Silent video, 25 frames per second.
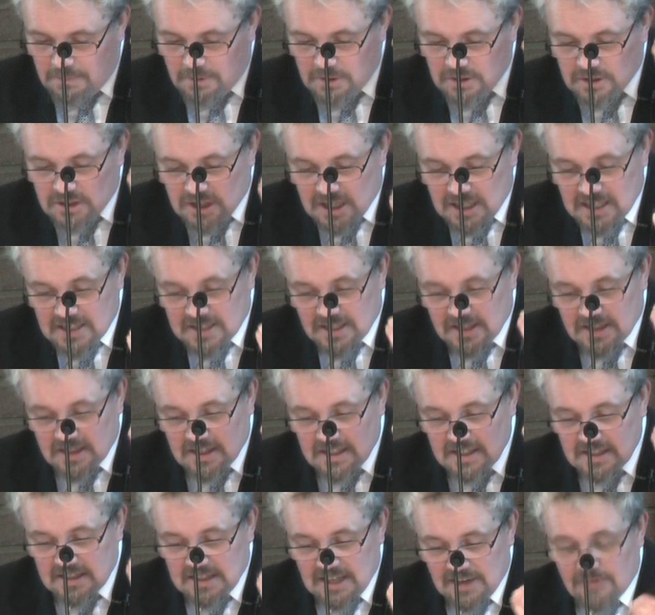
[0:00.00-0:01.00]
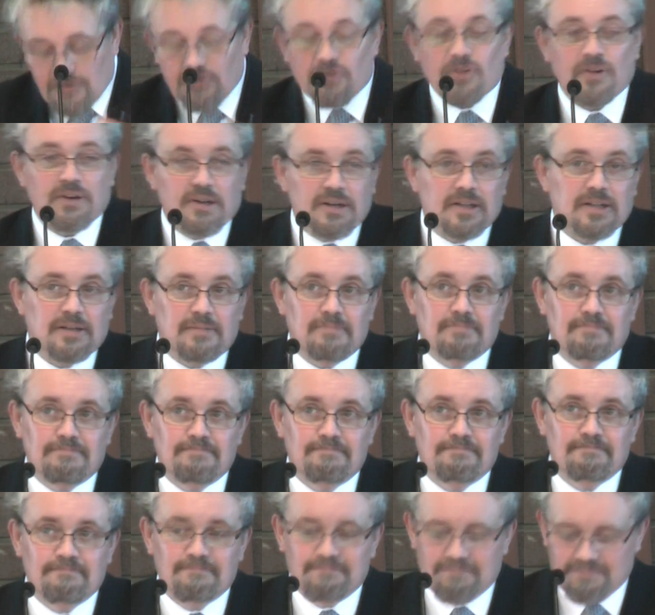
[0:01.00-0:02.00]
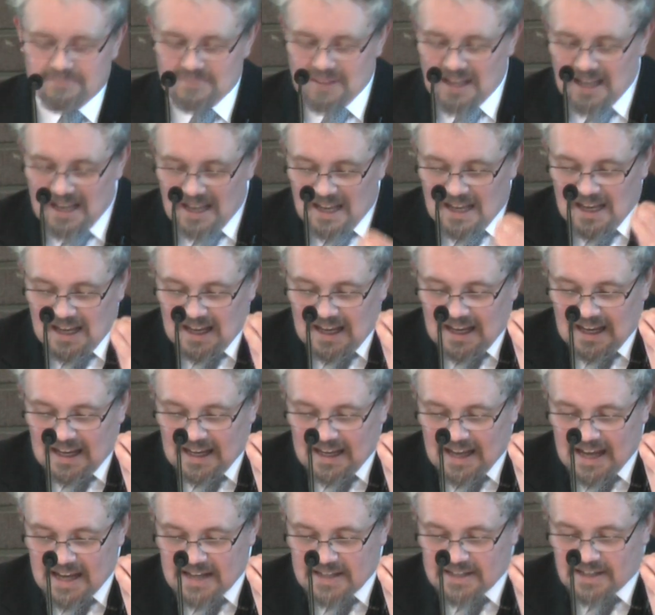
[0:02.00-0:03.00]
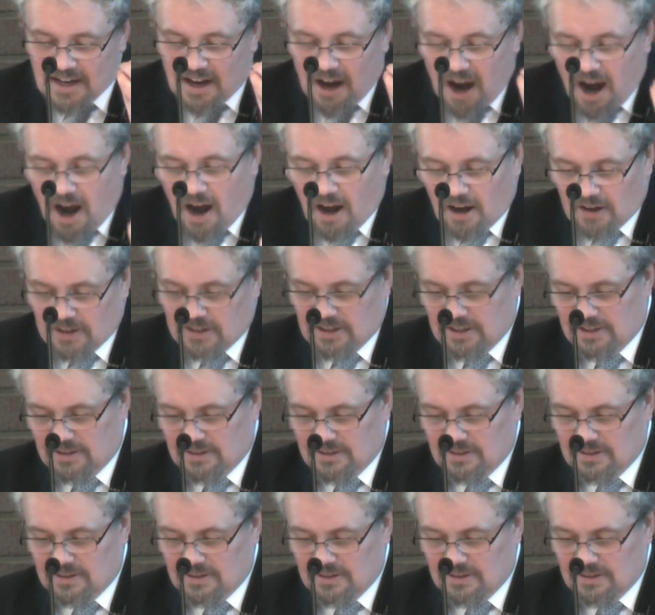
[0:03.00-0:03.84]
But Jesus is different. He is God,